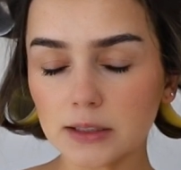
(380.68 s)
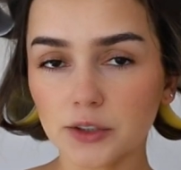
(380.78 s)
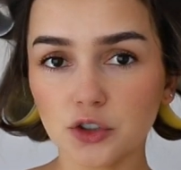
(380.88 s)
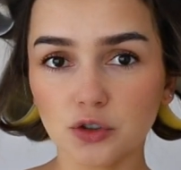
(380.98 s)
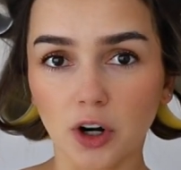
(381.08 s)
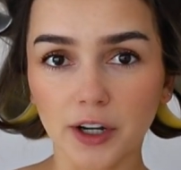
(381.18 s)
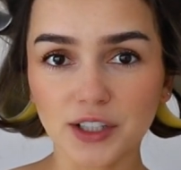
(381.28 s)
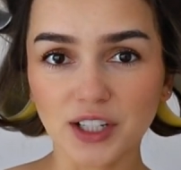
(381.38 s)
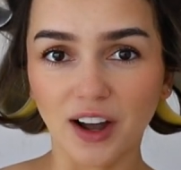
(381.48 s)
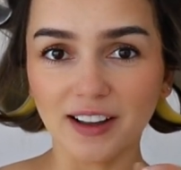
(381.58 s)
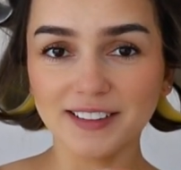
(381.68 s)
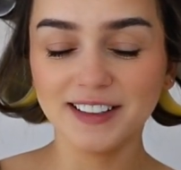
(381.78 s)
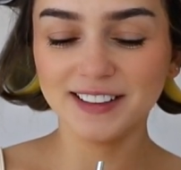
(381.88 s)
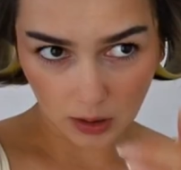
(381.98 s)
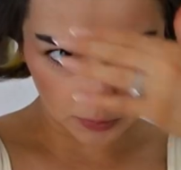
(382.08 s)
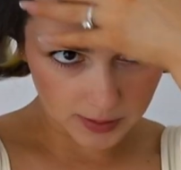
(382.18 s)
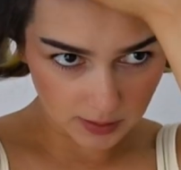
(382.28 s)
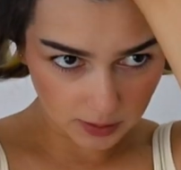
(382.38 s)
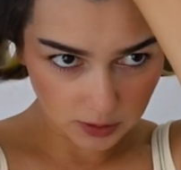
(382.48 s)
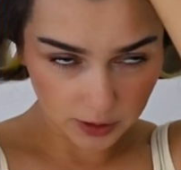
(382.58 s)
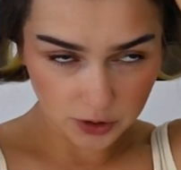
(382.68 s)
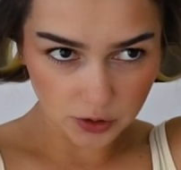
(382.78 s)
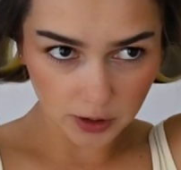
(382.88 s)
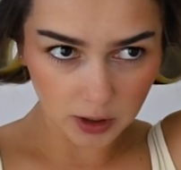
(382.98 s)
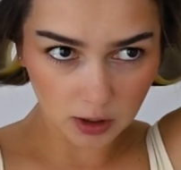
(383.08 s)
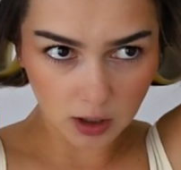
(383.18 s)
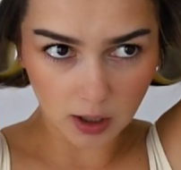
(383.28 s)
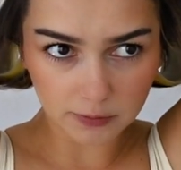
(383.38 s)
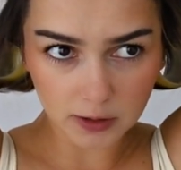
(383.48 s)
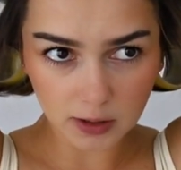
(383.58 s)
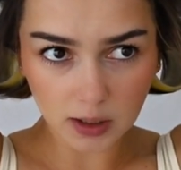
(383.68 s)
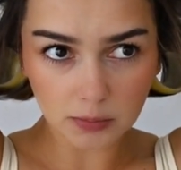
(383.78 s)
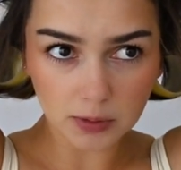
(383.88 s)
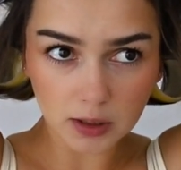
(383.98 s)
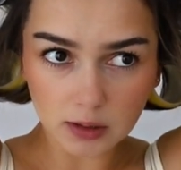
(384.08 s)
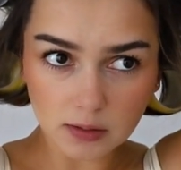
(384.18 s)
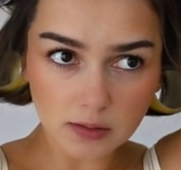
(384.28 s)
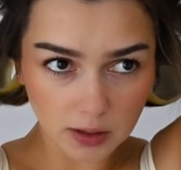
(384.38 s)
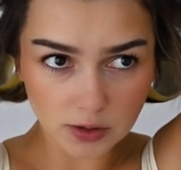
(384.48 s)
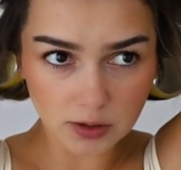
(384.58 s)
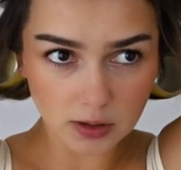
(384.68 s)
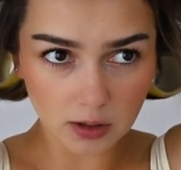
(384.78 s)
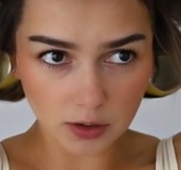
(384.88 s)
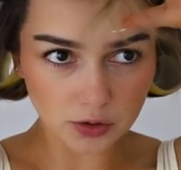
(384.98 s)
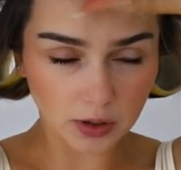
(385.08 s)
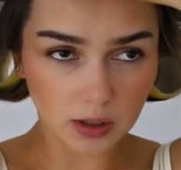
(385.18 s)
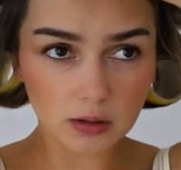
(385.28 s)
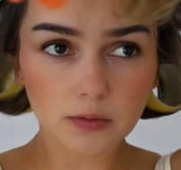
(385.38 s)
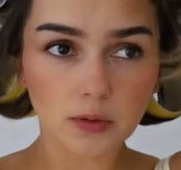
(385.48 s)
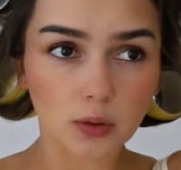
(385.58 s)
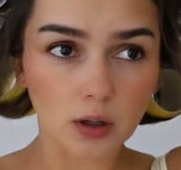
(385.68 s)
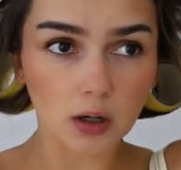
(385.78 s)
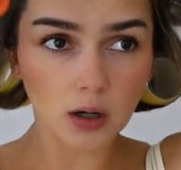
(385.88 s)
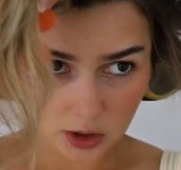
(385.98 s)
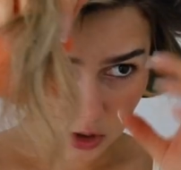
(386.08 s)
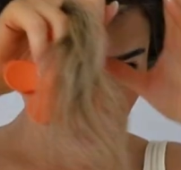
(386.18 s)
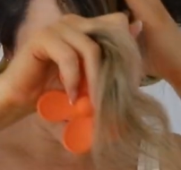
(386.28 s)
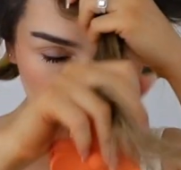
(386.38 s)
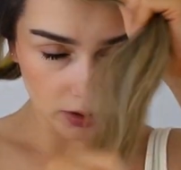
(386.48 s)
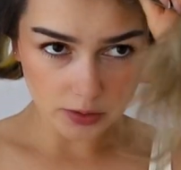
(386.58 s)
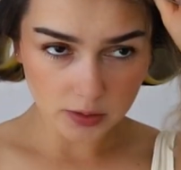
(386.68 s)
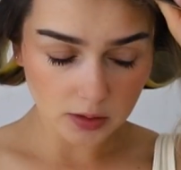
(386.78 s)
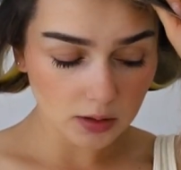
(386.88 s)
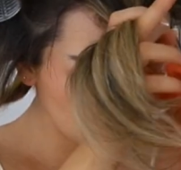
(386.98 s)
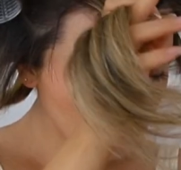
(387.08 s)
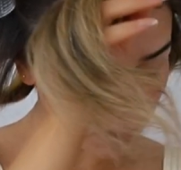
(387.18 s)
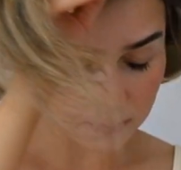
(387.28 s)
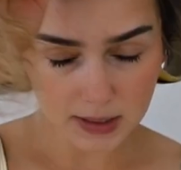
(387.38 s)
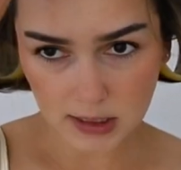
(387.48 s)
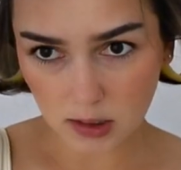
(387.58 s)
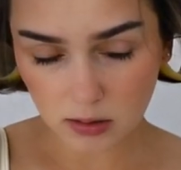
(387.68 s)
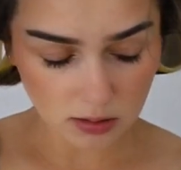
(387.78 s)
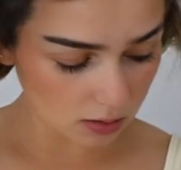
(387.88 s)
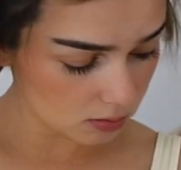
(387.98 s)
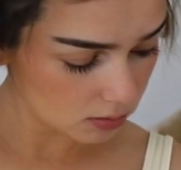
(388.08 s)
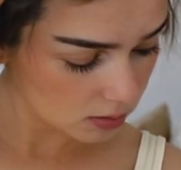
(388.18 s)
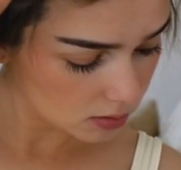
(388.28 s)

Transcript: The straw gets hot. I recently started drinking coffee again because I just did not drink it for years. I miss it so.